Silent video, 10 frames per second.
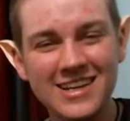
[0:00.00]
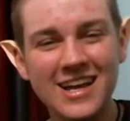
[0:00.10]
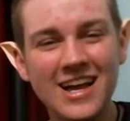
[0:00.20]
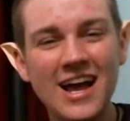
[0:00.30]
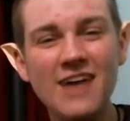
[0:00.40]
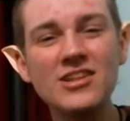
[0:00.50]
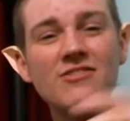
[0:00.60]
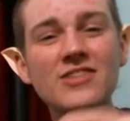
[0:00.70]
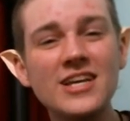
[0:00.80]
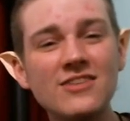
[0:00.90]
Have a
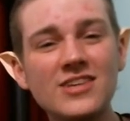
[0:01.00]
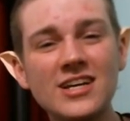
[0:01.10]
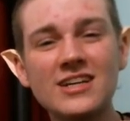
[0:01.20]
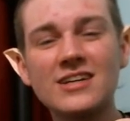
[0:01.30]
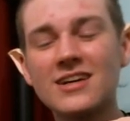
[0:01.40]
lovely evening.